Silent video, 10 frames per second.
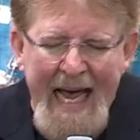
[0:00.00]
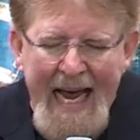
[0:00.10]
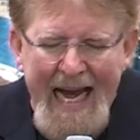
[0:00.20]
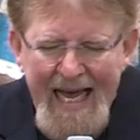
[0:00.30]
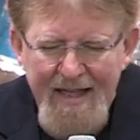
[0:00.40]

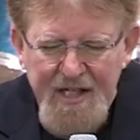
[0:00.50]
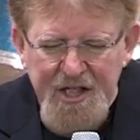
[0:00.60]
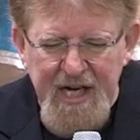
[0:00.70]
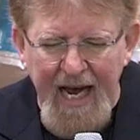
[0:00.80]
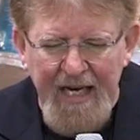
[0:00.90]
In this
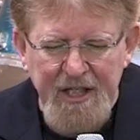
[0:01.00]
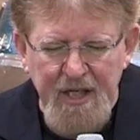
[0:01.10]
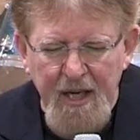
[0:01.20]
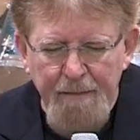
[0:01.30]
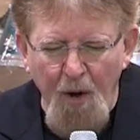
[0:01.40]
text,
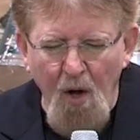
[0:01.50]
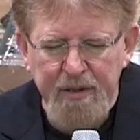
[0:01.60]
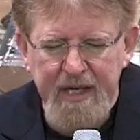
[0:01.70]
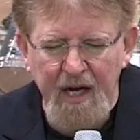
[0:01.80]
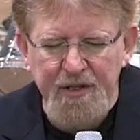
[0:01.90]
Paul
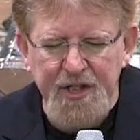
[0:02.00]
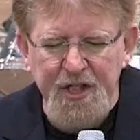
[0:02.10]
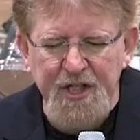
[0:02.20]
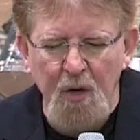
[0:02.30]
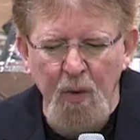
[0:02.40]
tells us
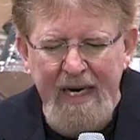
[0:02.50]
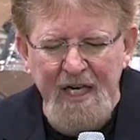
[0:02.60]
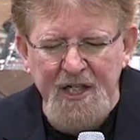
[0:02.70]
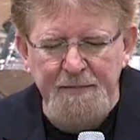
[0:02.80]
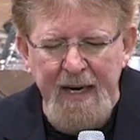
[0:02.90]
that we can
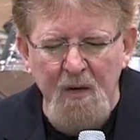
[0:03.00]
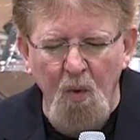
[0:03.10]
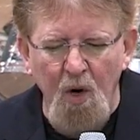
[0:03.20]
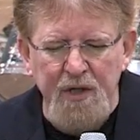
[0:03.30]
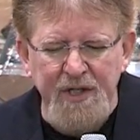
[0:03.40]
speak
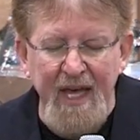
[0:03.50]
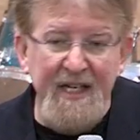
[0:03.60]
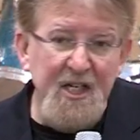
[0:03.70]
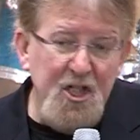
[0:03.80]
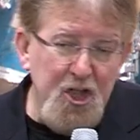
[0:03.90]
words that
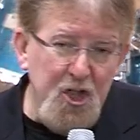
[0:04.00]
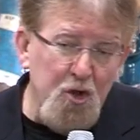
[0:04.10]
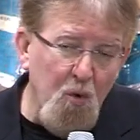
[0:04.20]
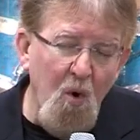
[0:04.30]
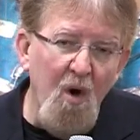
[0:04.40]

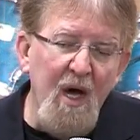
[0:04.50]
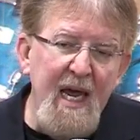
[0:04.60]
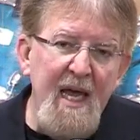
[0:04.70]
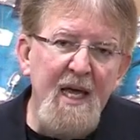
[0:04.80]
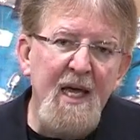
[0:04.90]
destroy
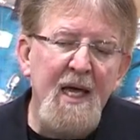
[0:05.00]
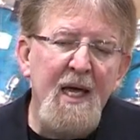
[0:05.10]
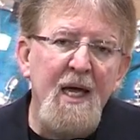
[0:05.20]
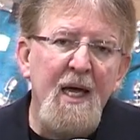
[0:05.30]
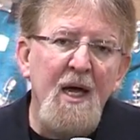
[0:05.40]

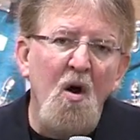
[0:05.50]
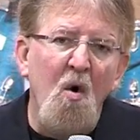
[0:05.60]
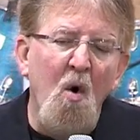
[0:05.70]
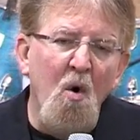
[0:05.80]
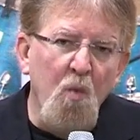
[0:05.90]

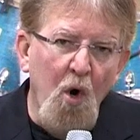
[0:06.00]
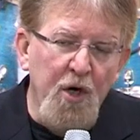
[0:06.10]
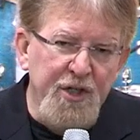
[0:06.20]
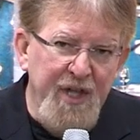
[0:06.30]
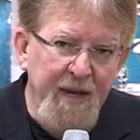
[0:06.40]
or
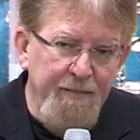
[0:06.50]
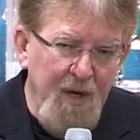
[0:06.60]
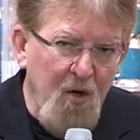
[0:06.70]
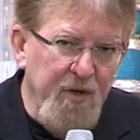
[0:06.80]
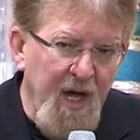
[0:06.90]
words that
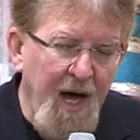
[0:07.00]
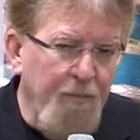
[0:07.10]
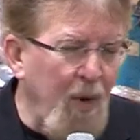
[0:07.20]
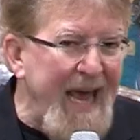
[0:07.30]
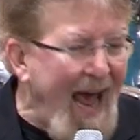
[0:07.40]
build up.
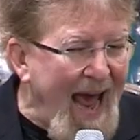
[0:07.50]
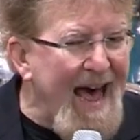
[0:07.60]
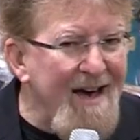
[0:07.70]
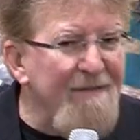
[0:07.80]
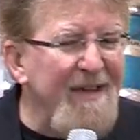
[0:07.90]
We
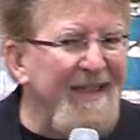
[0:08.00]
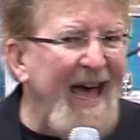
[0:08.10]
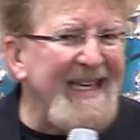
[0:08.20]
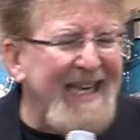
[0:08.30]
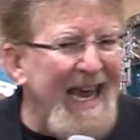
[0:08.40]
have
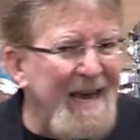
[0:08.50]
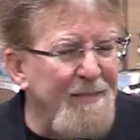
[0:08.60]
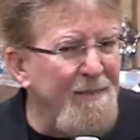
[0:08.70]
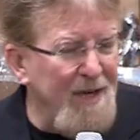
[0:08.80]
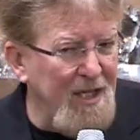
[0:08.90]
that
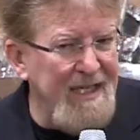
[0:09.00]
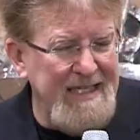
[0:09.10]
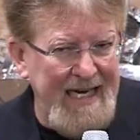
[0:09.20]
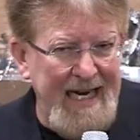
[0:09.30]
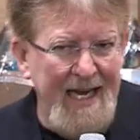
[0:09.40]
capability.